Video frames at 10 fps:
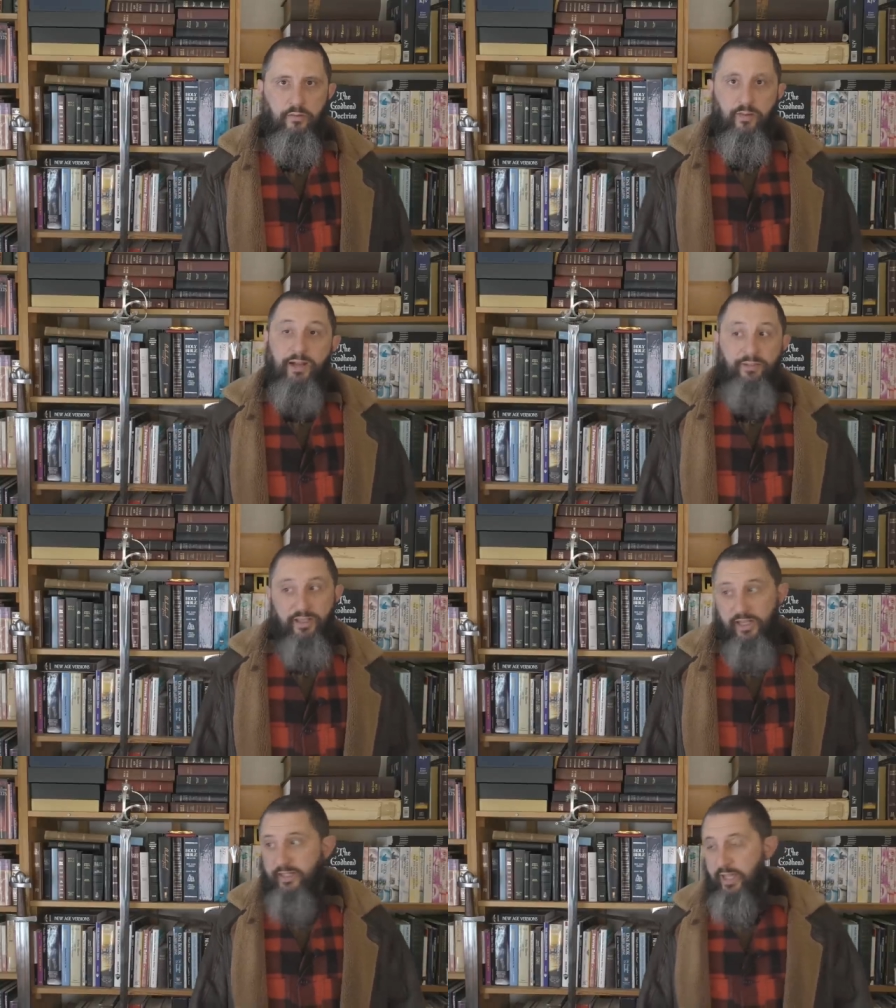Well, I
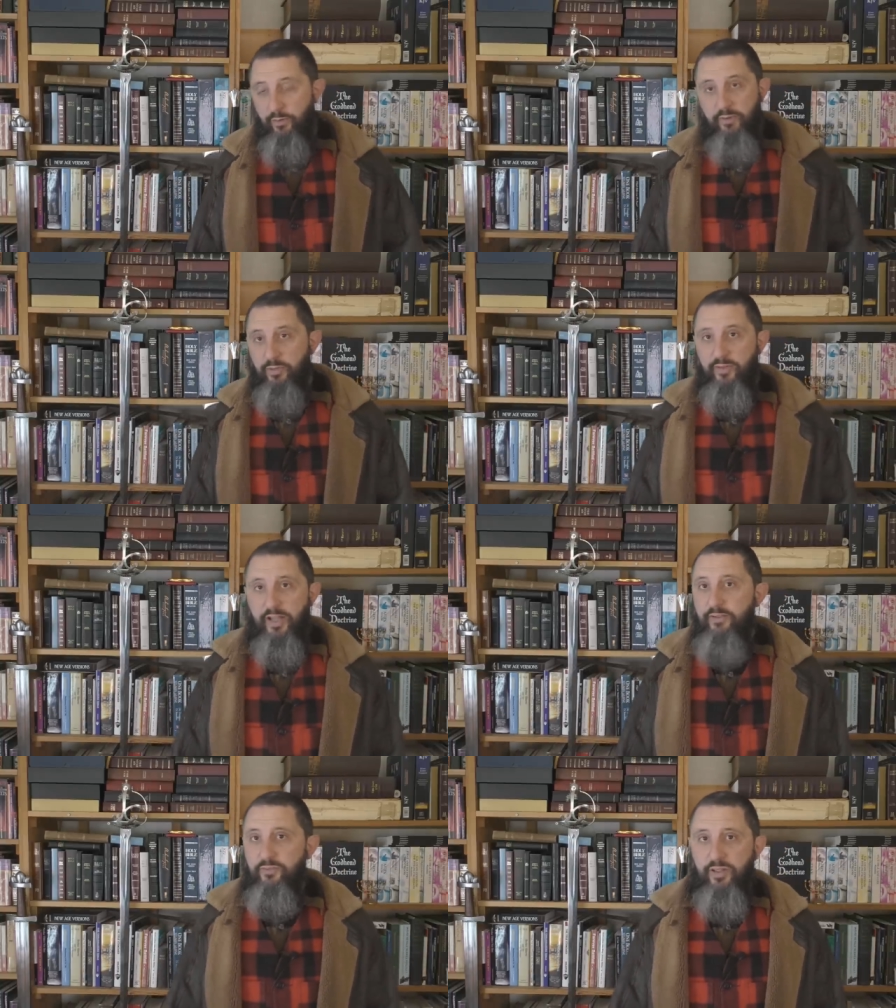really like that one movie.
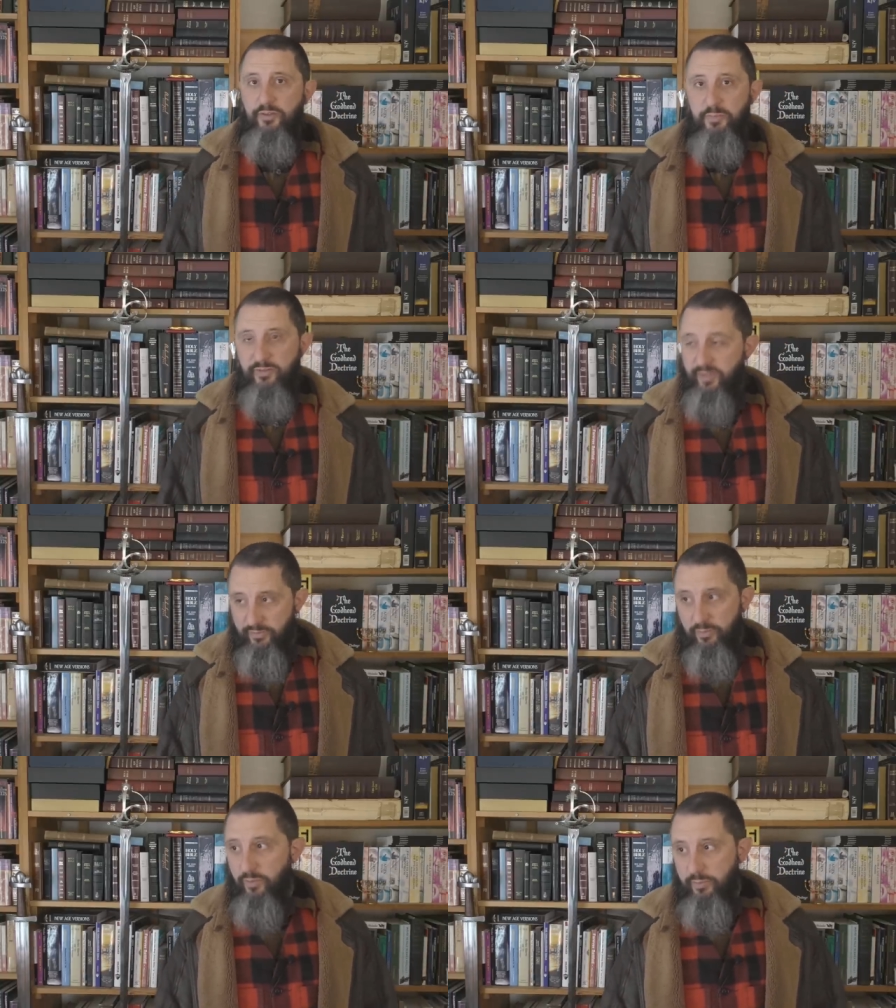I really was my
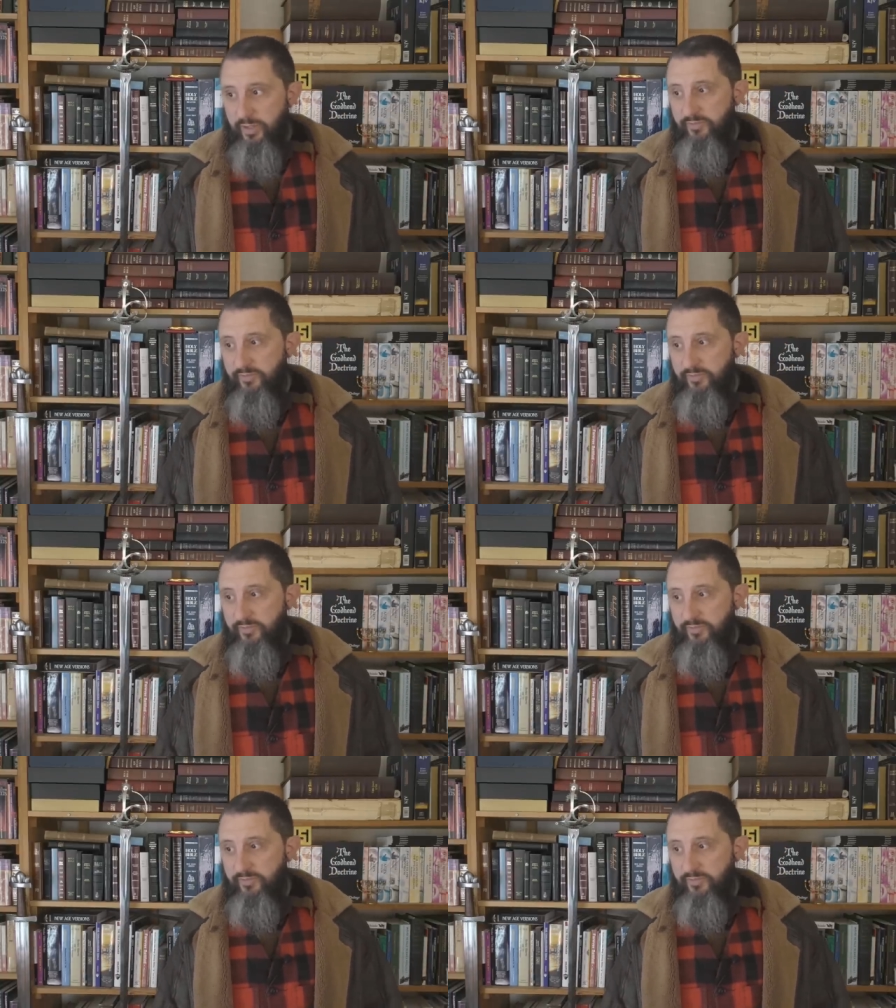favorite, one of